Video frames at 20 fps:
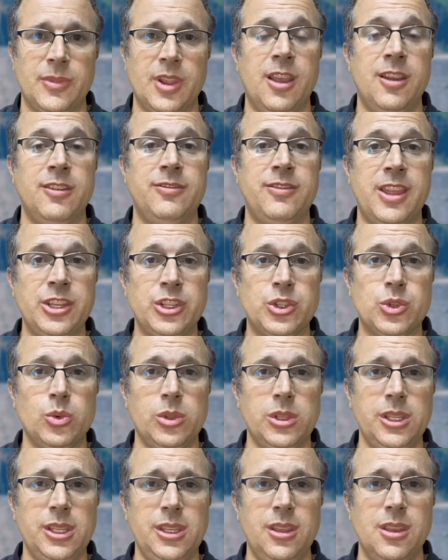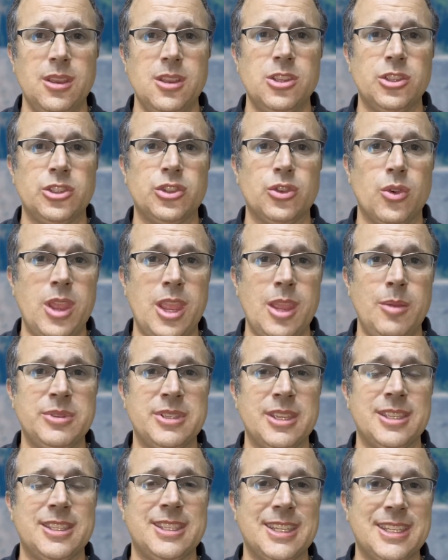Eventually, Sir
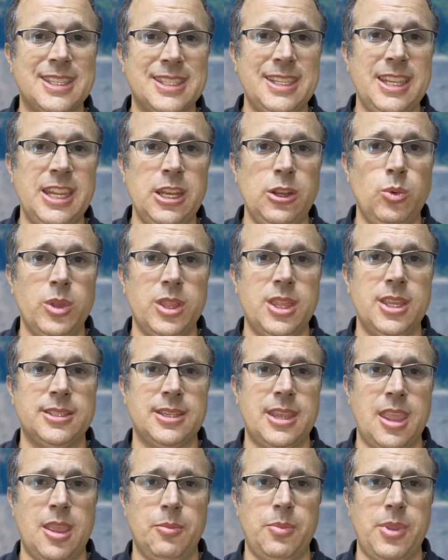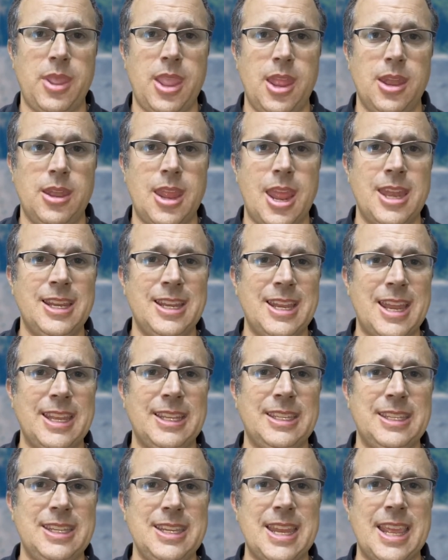Ames succeeded with his campaign, and in
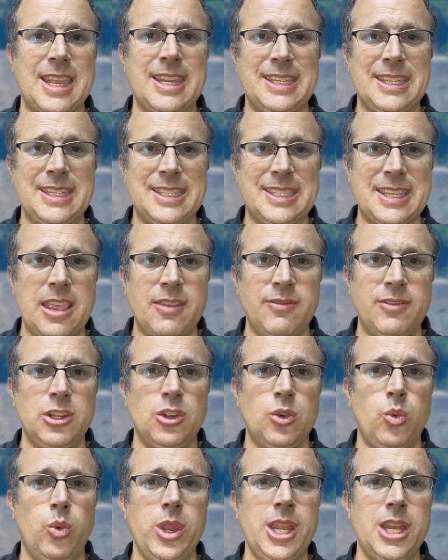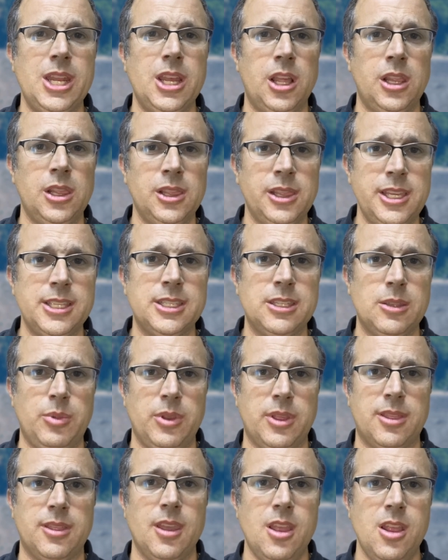1997, Queen
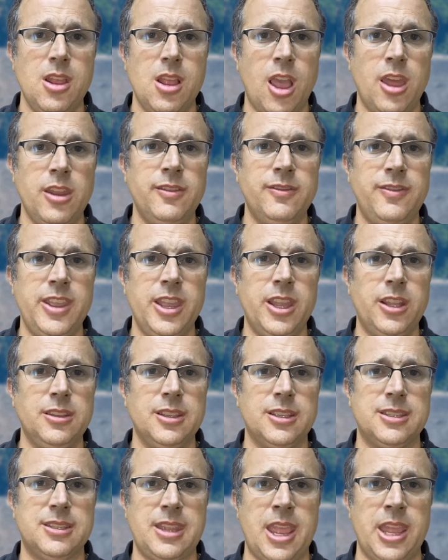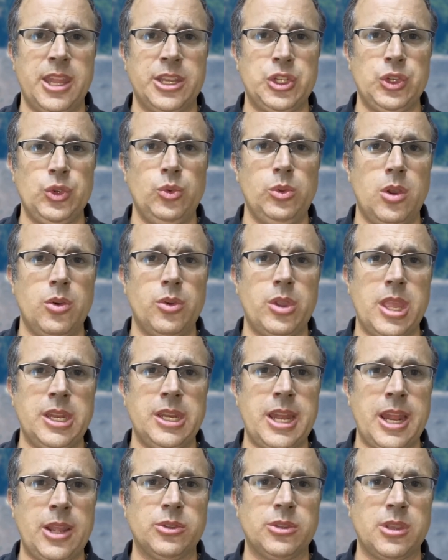Elizabeth unveiled the statue
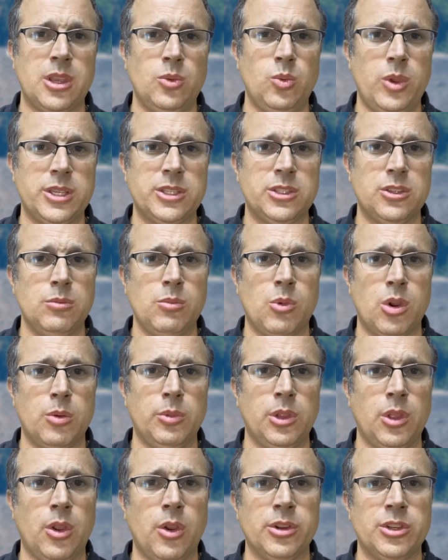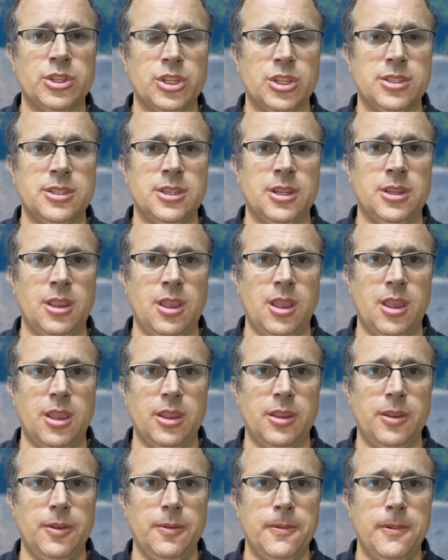located outside Western Marble Arch Synagogue.